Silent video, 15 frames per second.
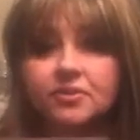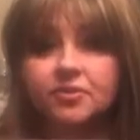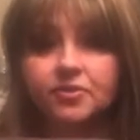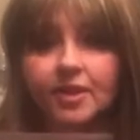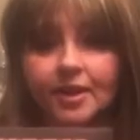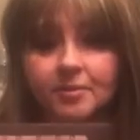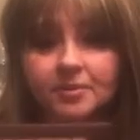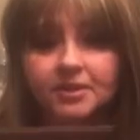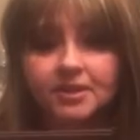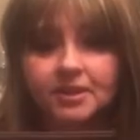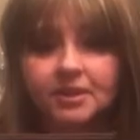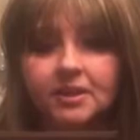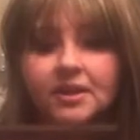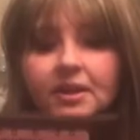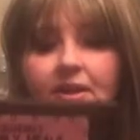
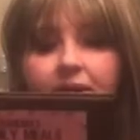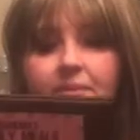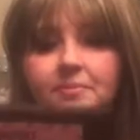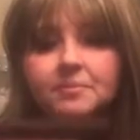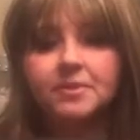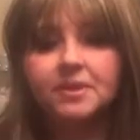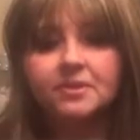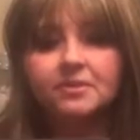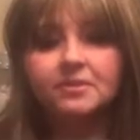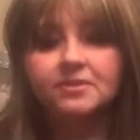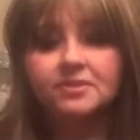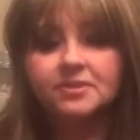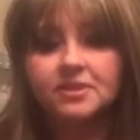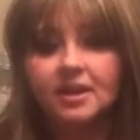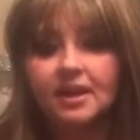Family
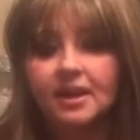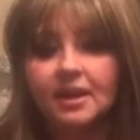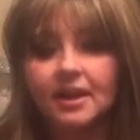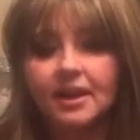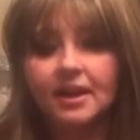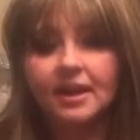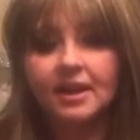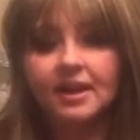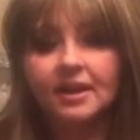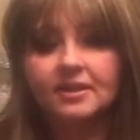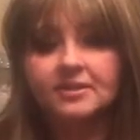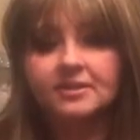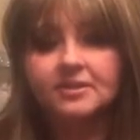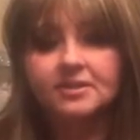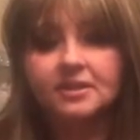Meals.
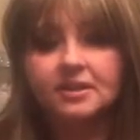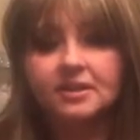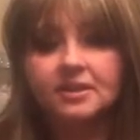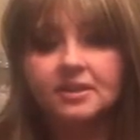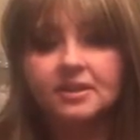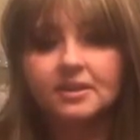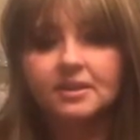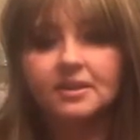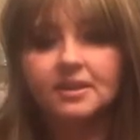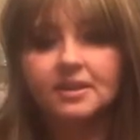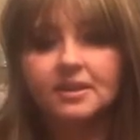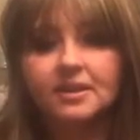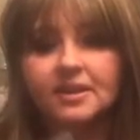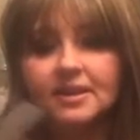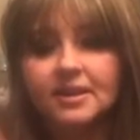And
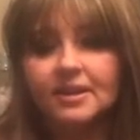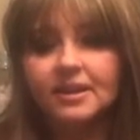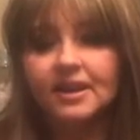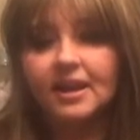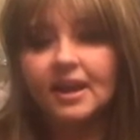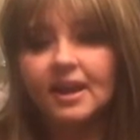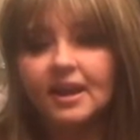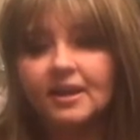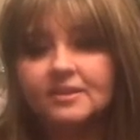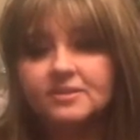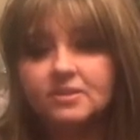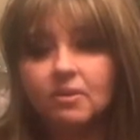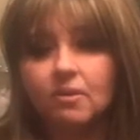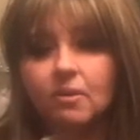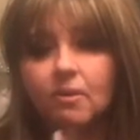it
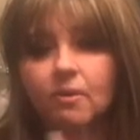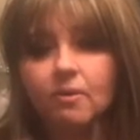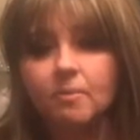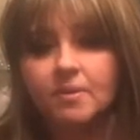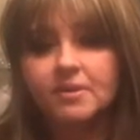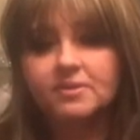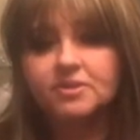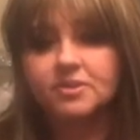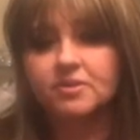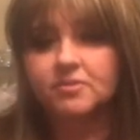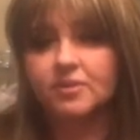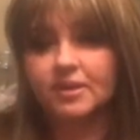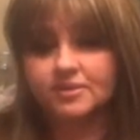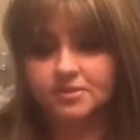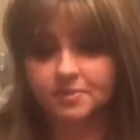has a whole bunch of
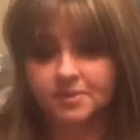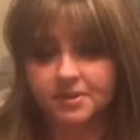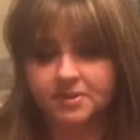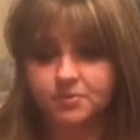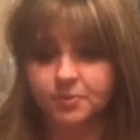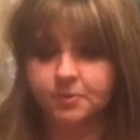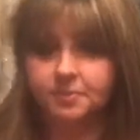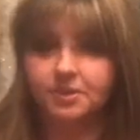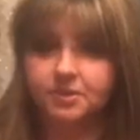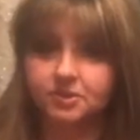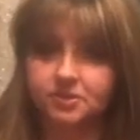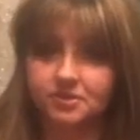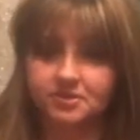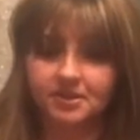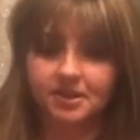recipes with
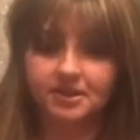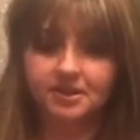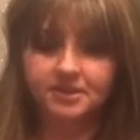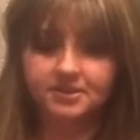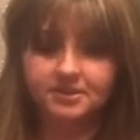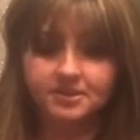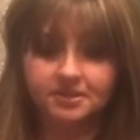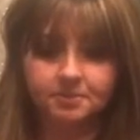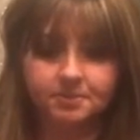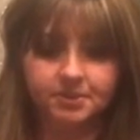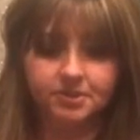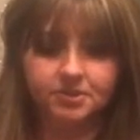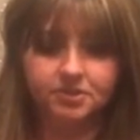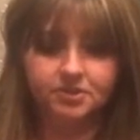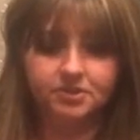pictures. I need to see
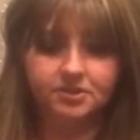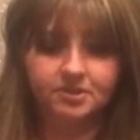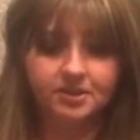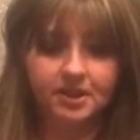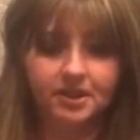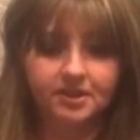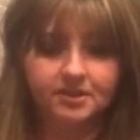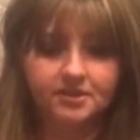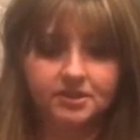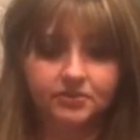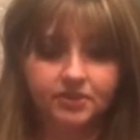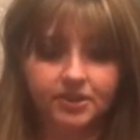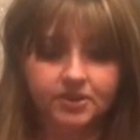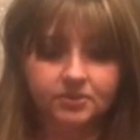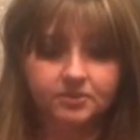pictures, because
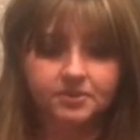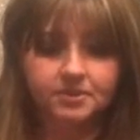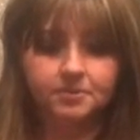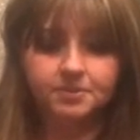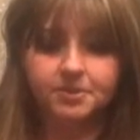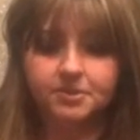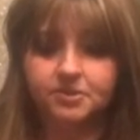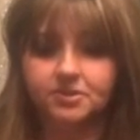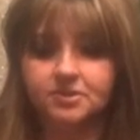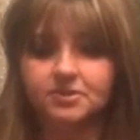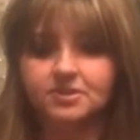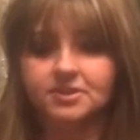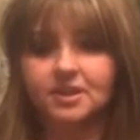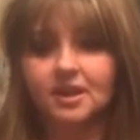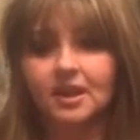if I don't see
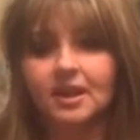pictures,